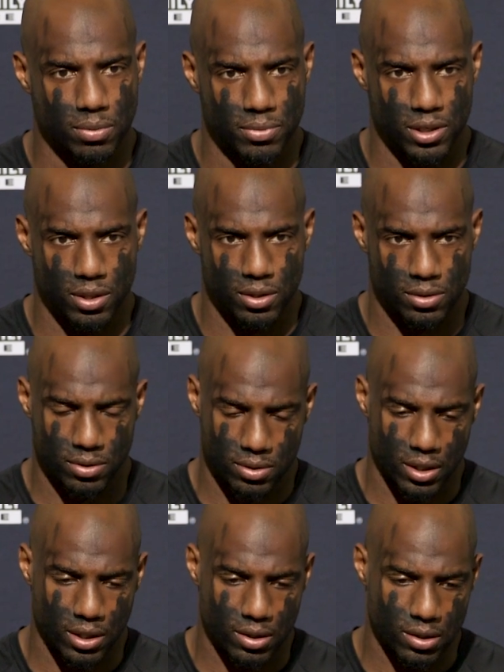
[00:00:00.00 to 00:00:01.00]
I mean,
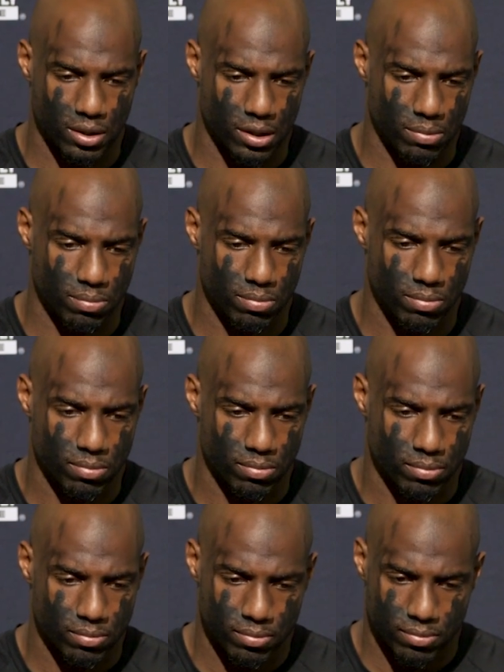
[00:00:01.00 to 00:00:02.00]

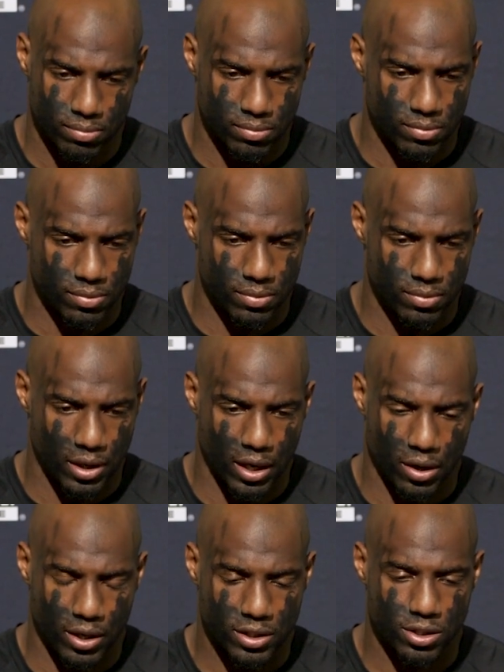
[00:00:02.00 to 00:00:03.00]
they
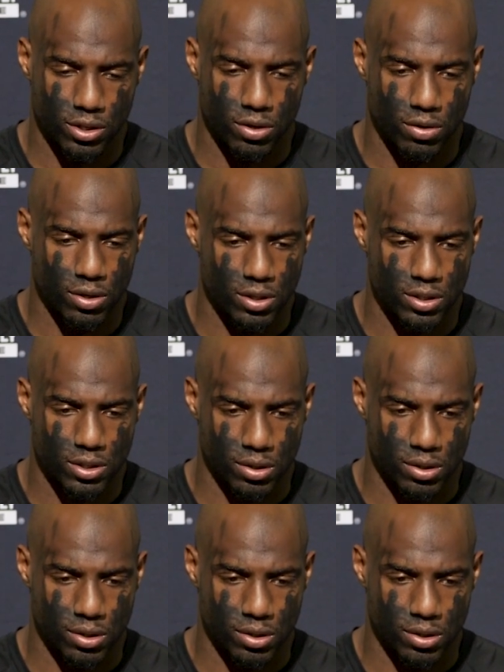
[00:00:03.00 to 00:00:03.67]
all executed us,